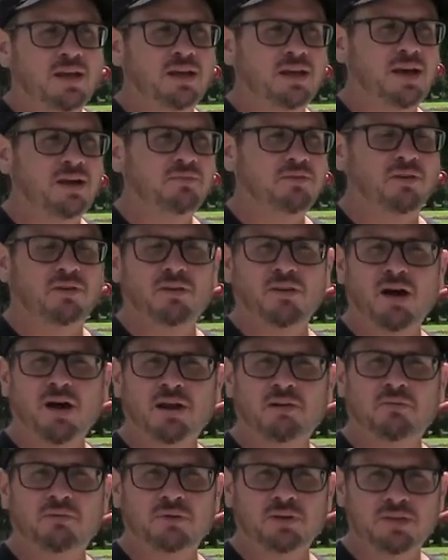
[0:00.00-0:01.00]
And after a
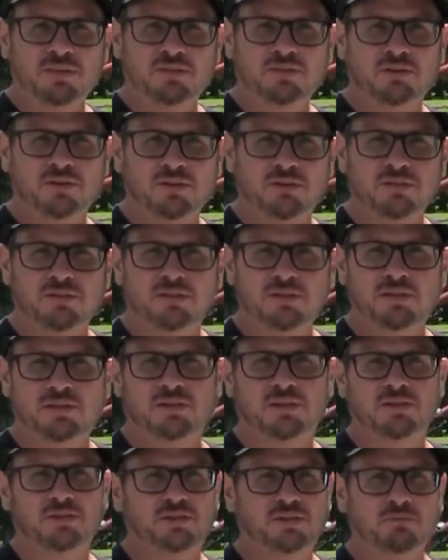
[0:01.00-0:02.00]
lot of research,
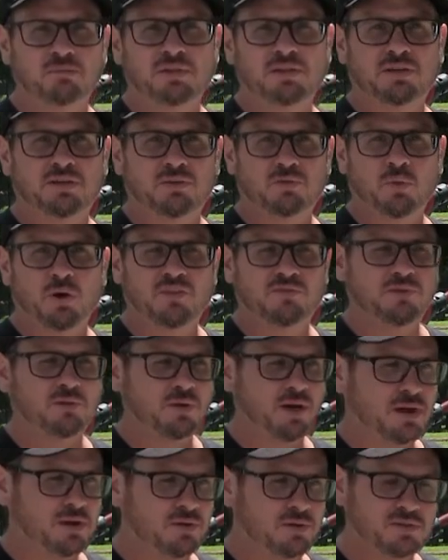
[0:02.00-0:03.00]
you know, it took me quite a
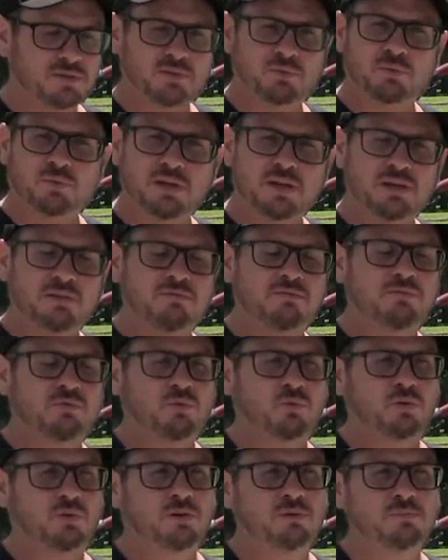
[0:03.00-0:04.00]
few hours of reading
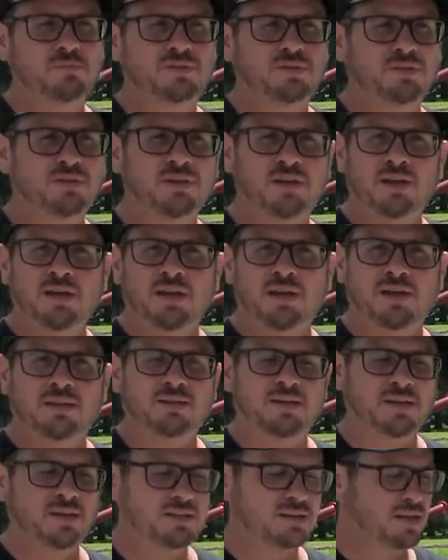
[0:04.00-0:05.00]
forms and
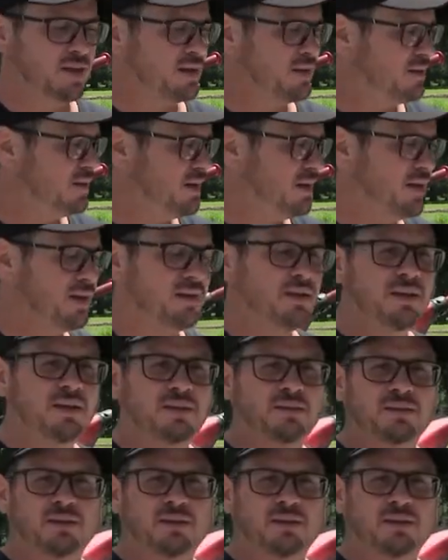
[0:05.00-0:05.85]
things like that.